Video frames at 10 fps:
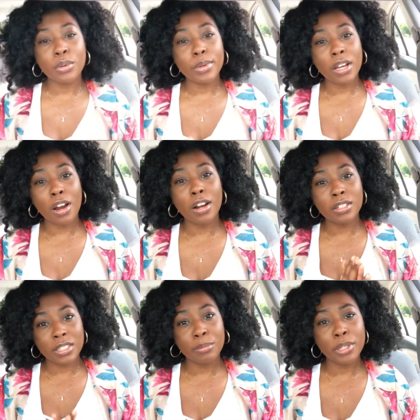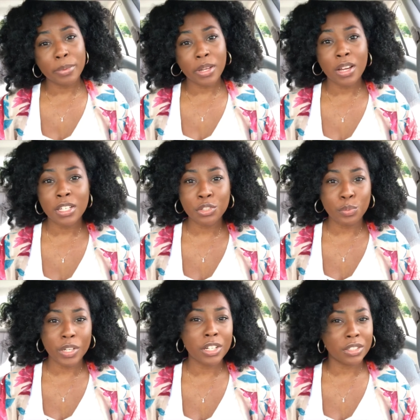who we are simply because
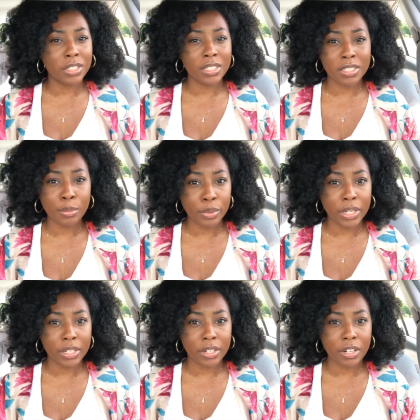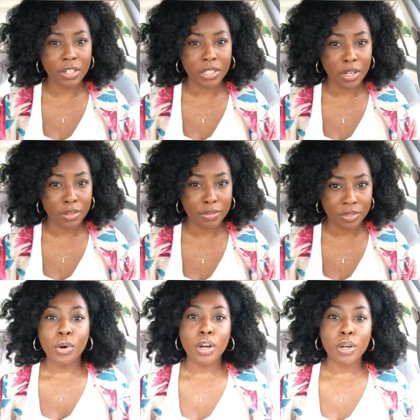we are disappointed in ourselves,
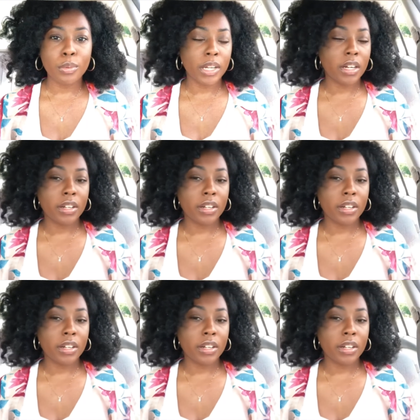or we